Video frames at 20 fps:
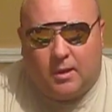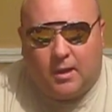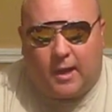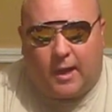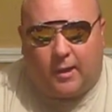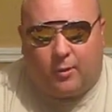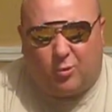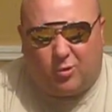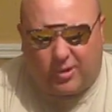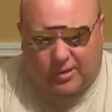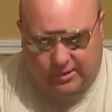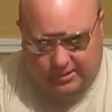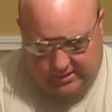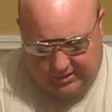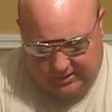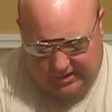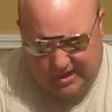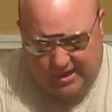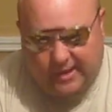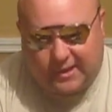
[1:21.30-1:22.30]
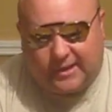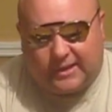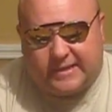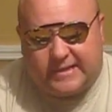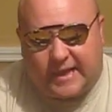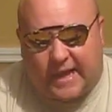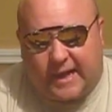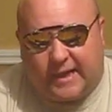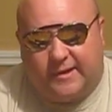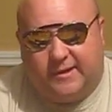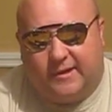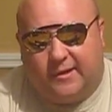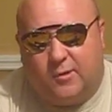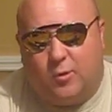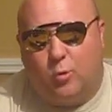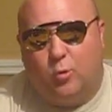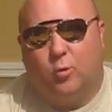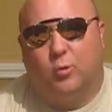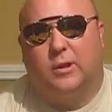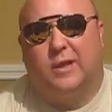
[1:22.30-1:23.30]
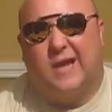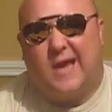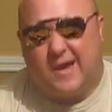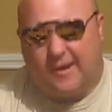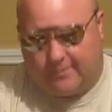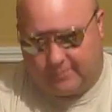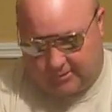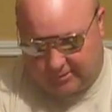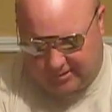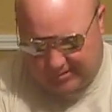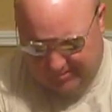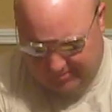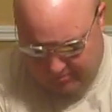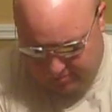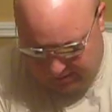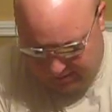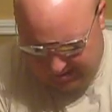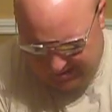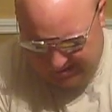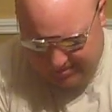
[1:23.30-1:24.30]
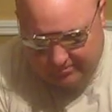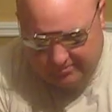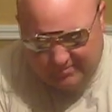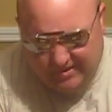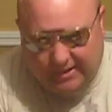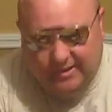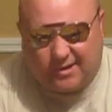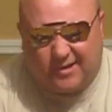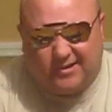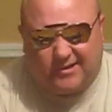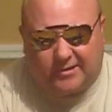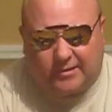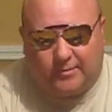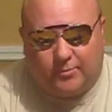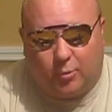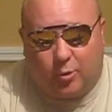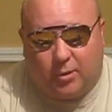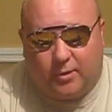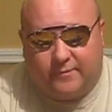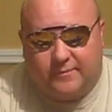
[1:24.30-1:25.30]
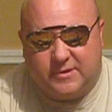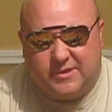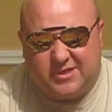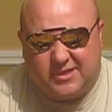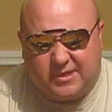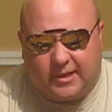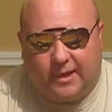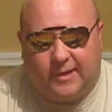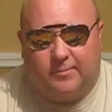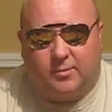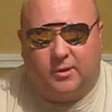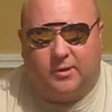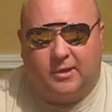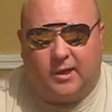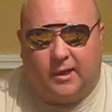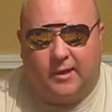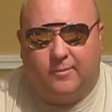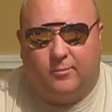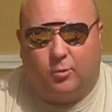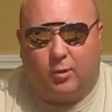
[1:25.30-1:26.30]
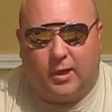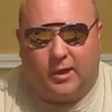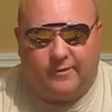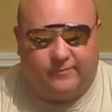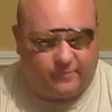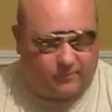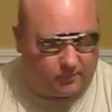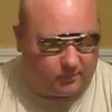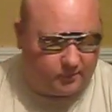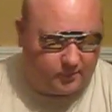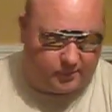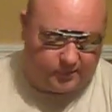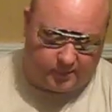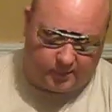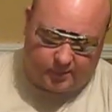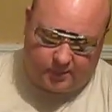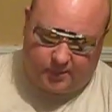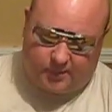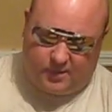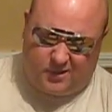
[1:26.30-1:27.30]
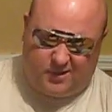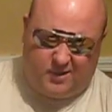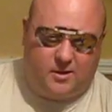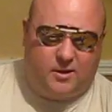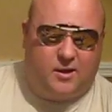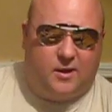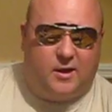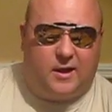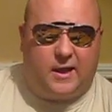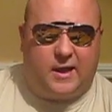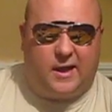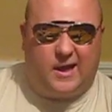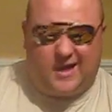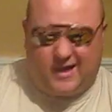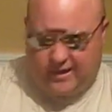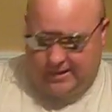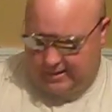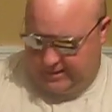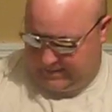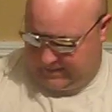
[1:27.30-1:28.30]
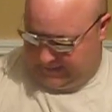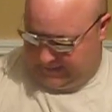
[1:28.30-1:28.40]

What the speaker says: wanted to kind of tactical it out a little bit, make it a little more of a sniper type rifle. And